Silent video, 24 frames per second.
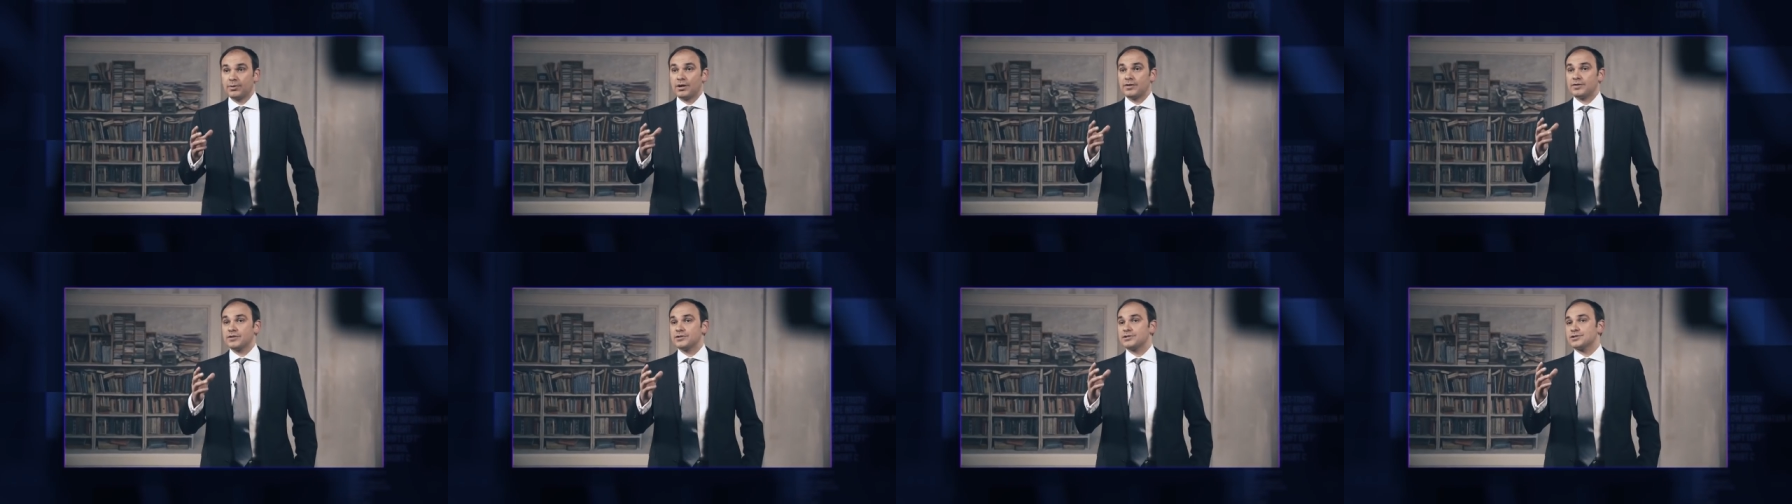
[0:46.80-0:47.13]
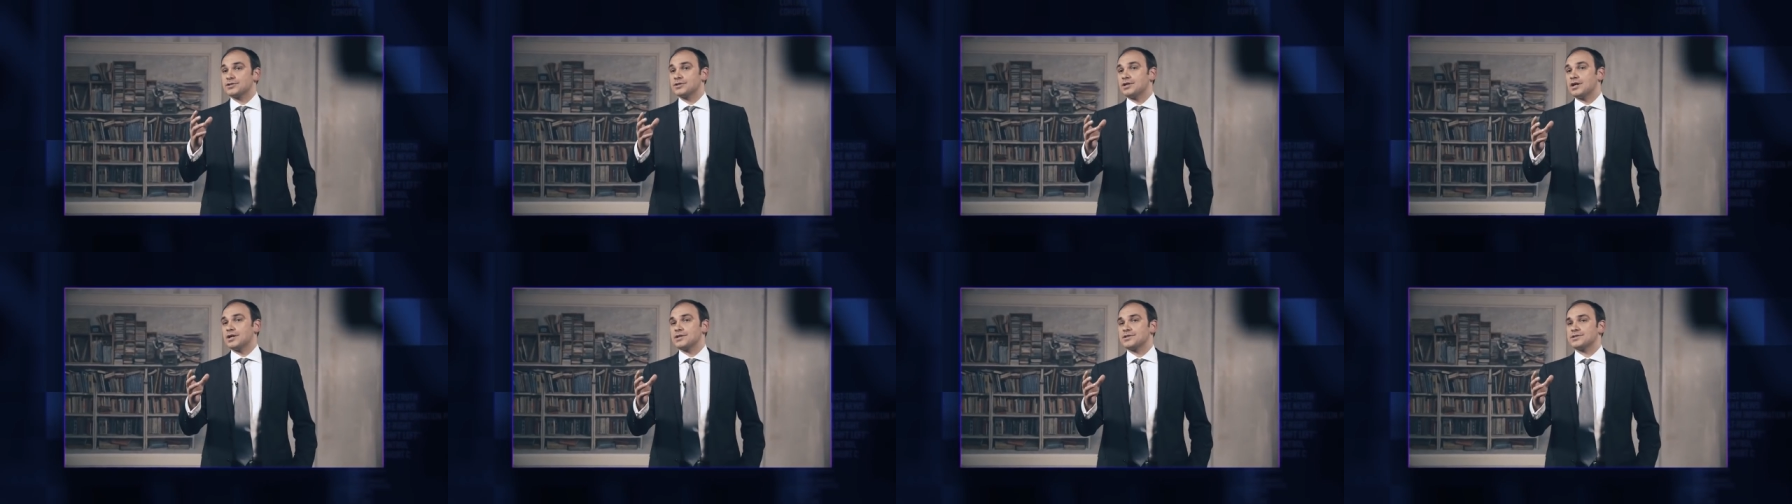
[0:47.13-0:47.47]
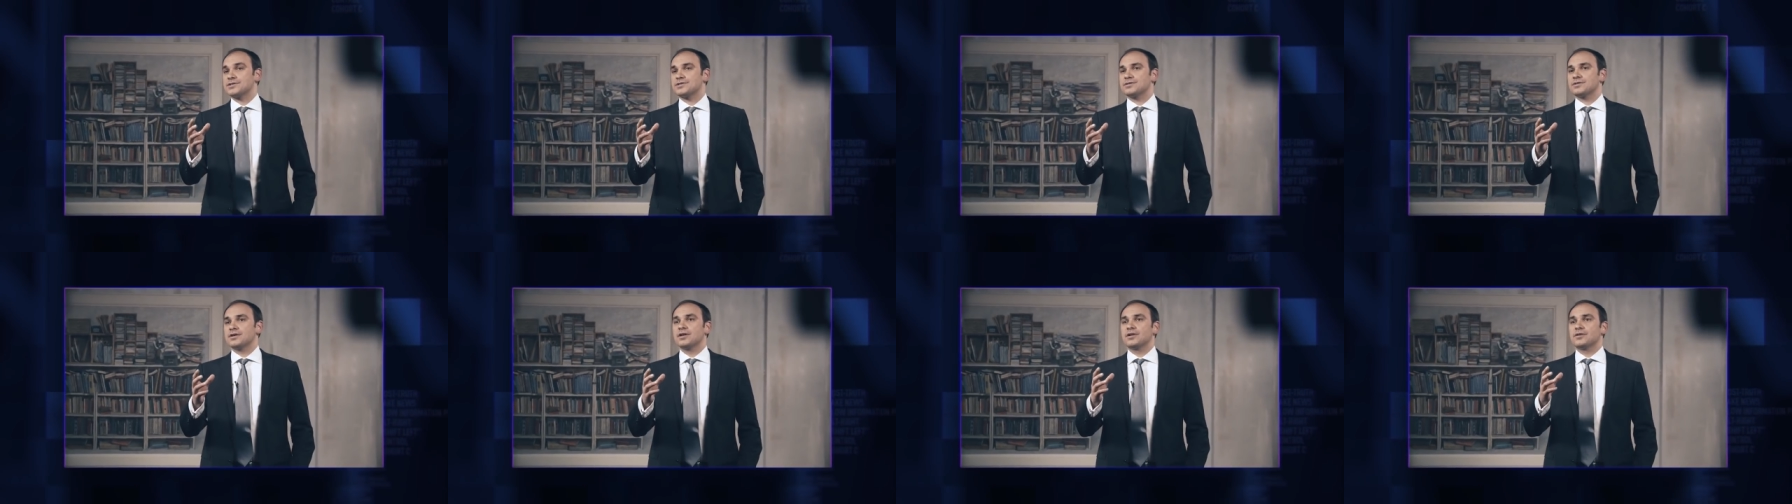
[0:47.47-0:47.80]
by the
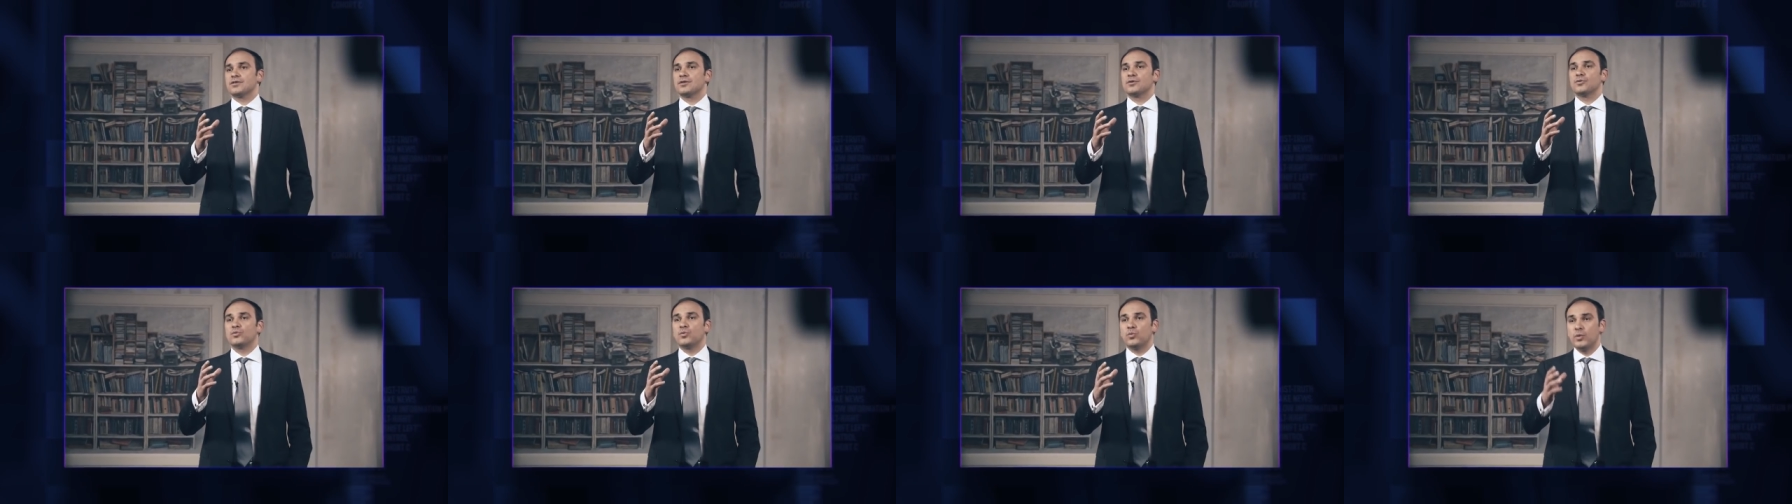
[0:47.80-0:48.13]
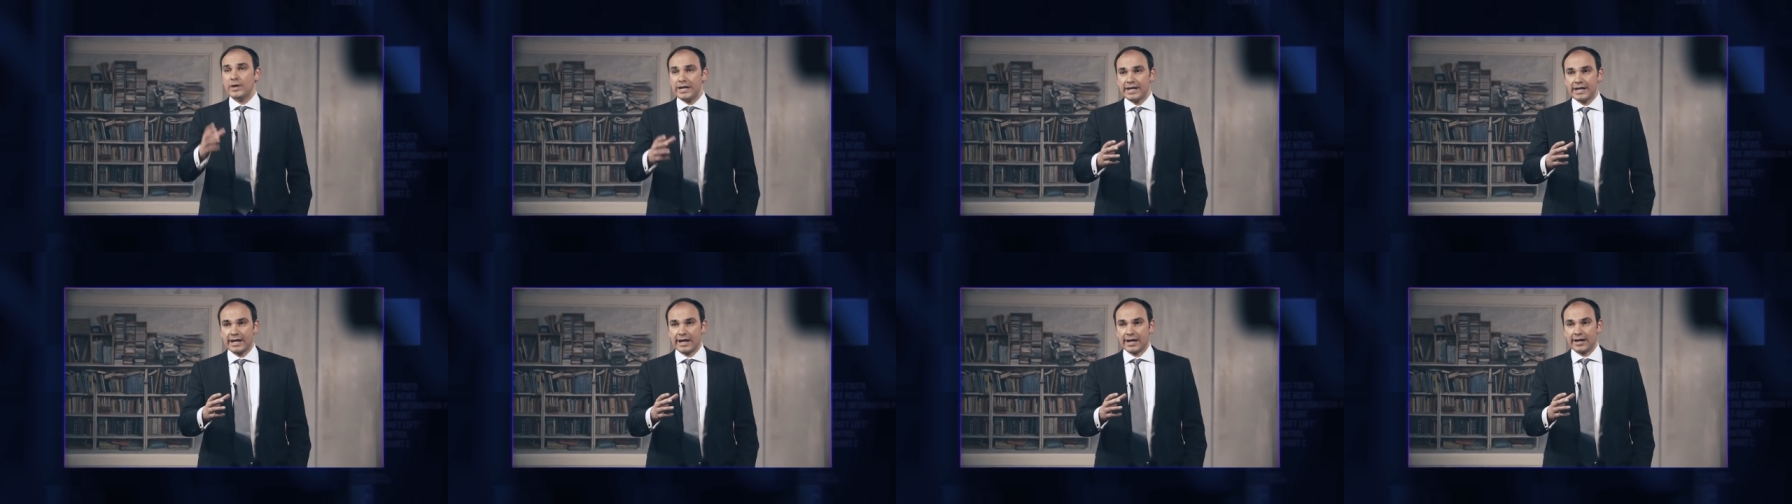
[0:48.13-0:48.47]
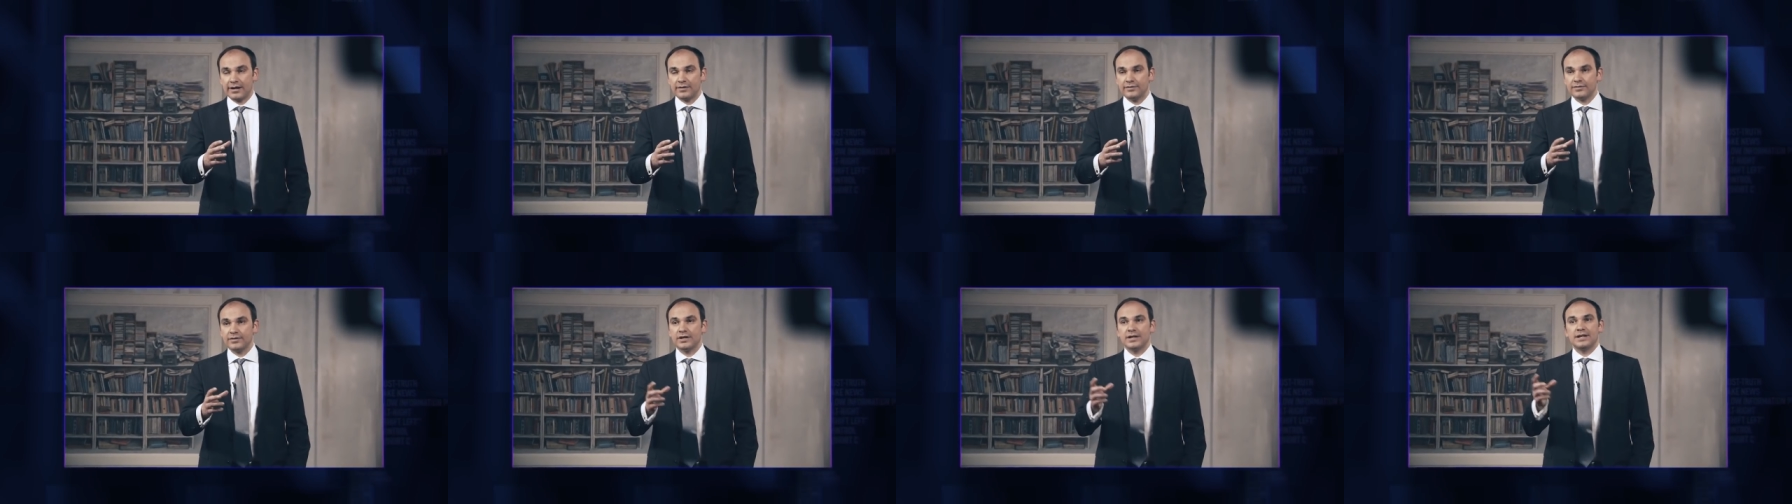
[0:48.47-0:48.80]
trust that we
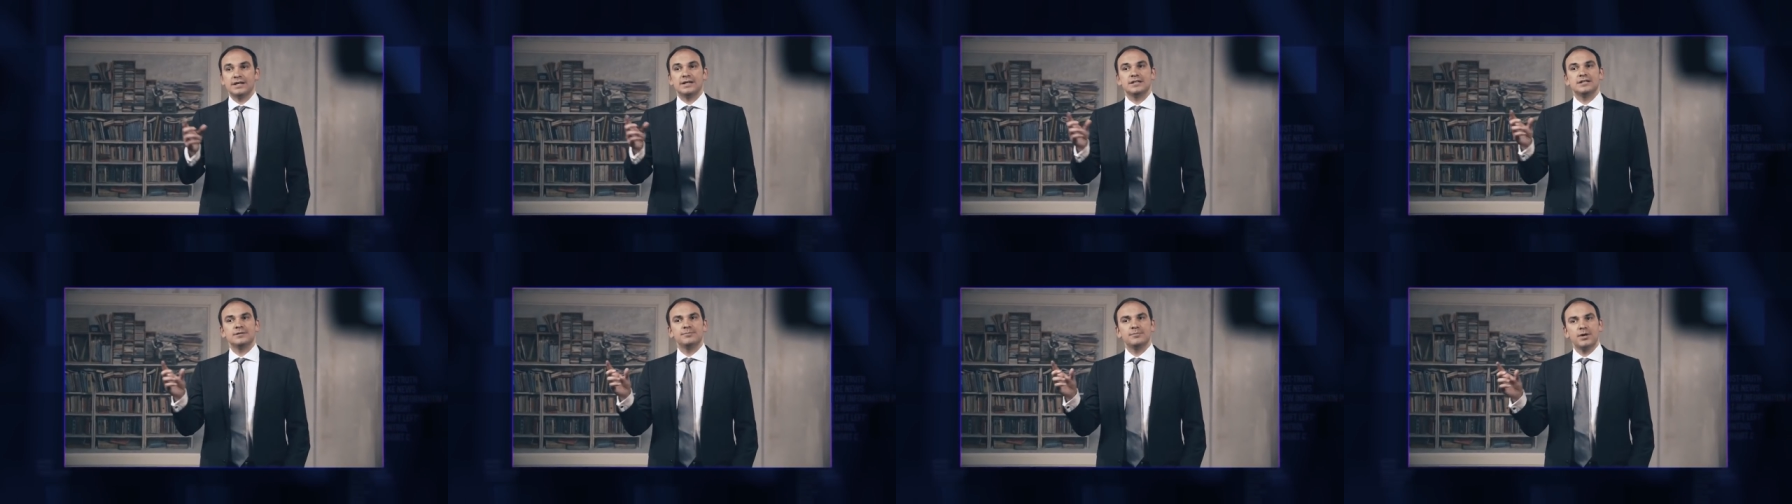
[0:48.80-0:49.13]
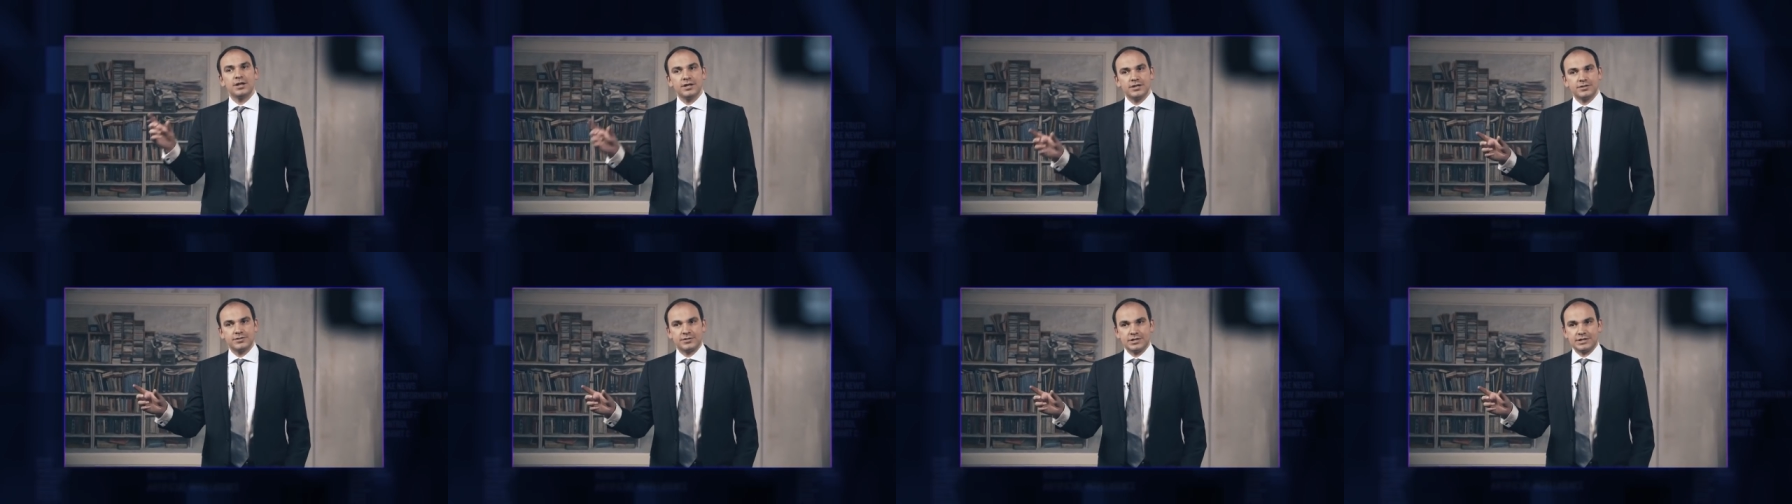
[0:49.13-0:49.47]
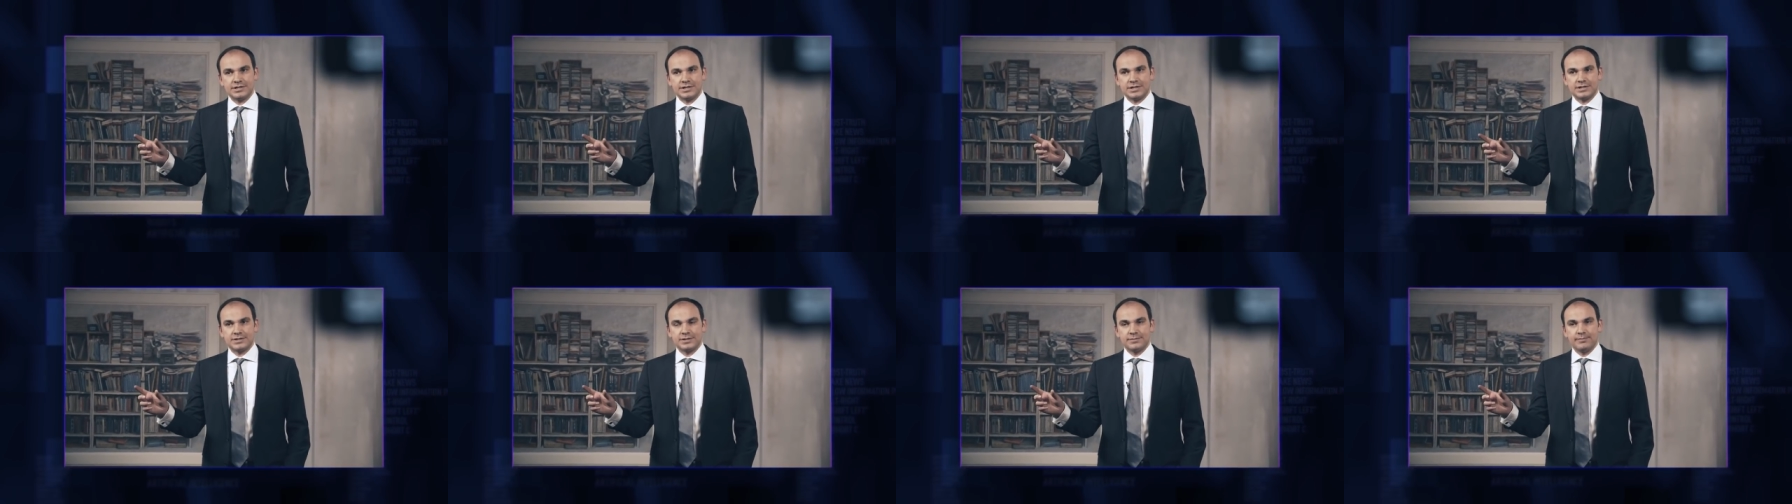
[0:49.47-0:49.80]
have in the monetary
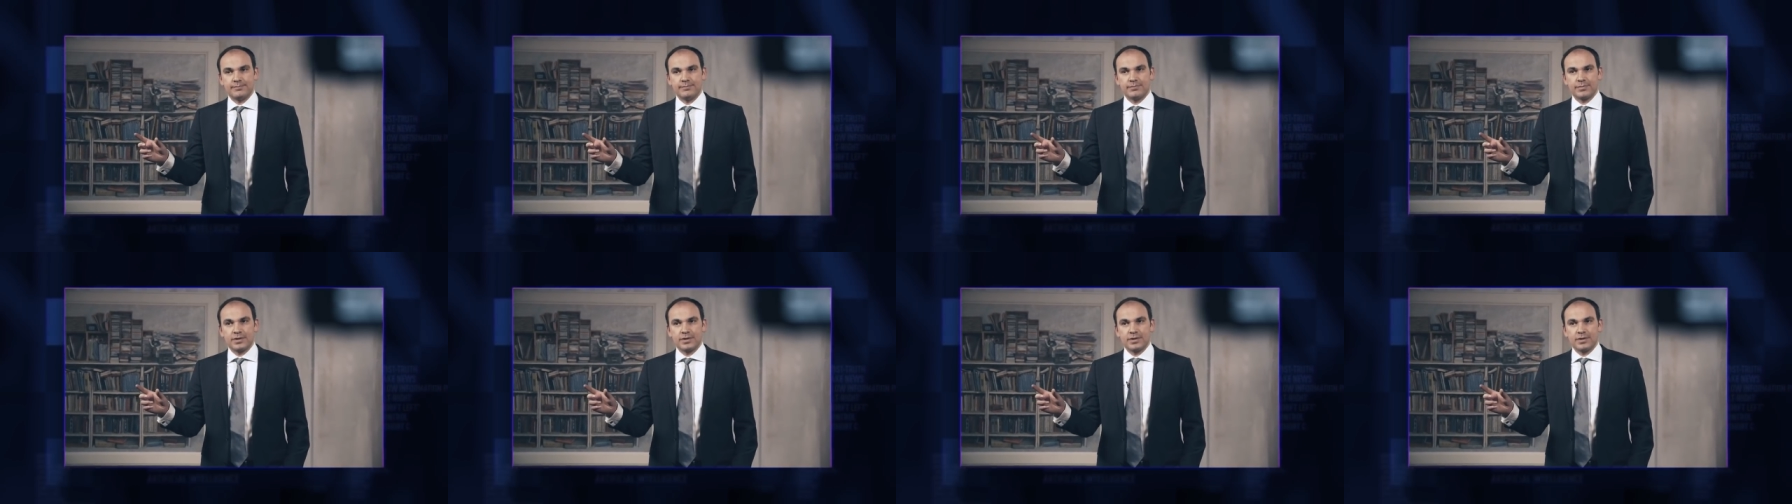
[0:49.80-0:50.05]
system.